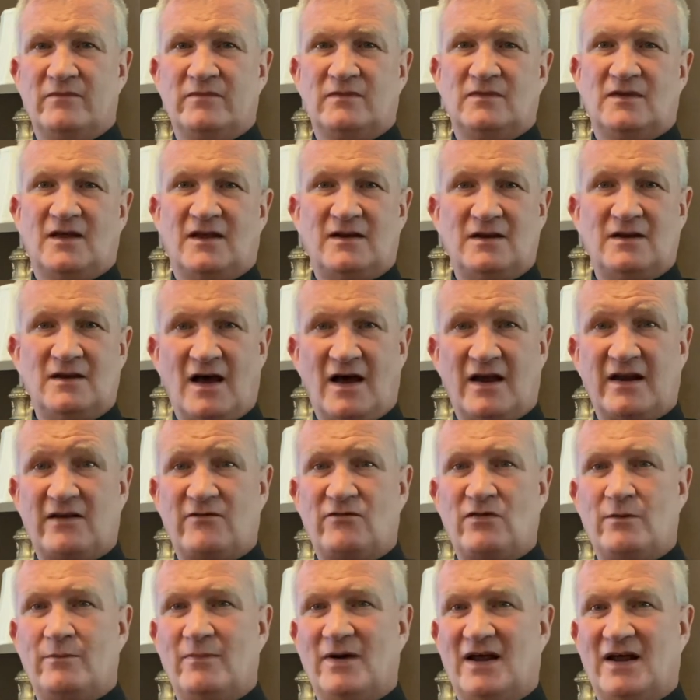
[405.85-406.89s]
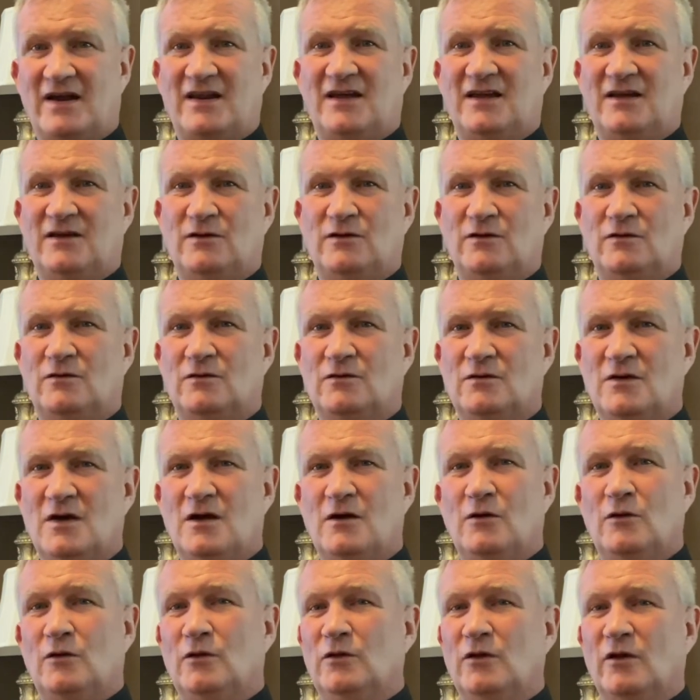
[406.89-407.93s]
that not everybody who
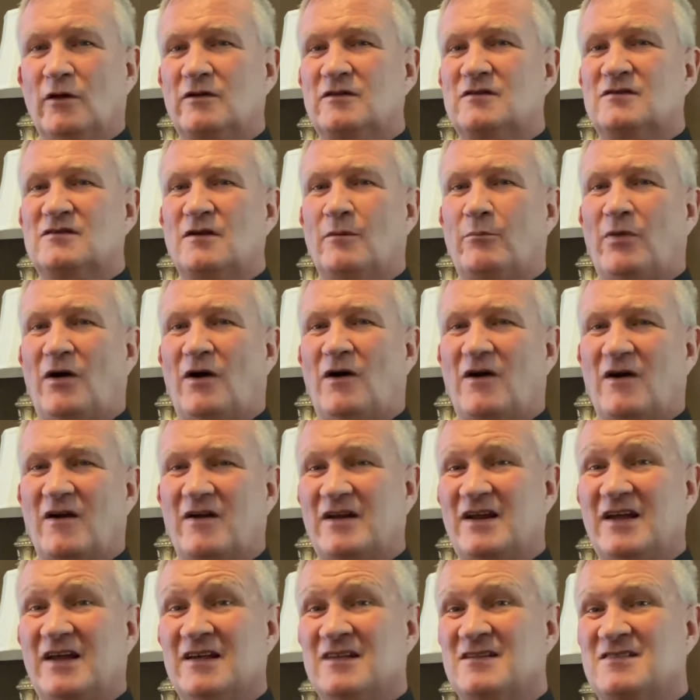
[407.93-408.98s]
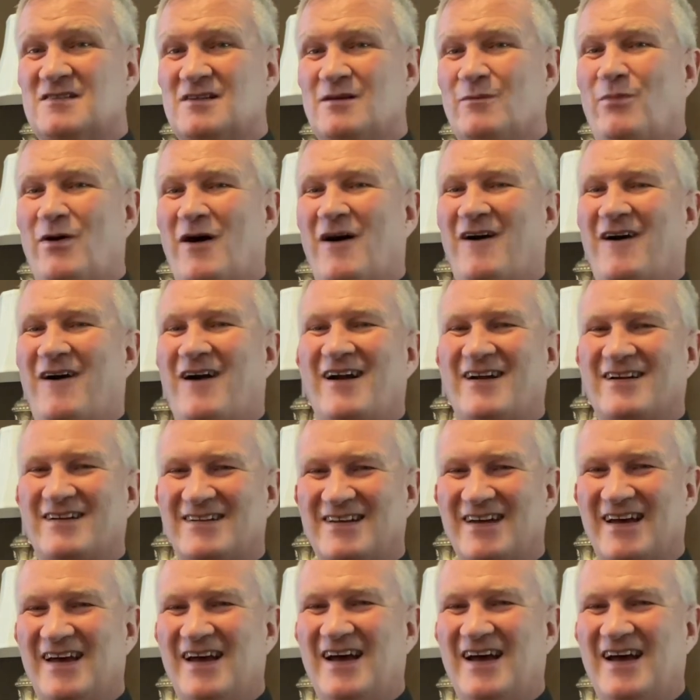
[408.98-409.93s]
looks the part is the part,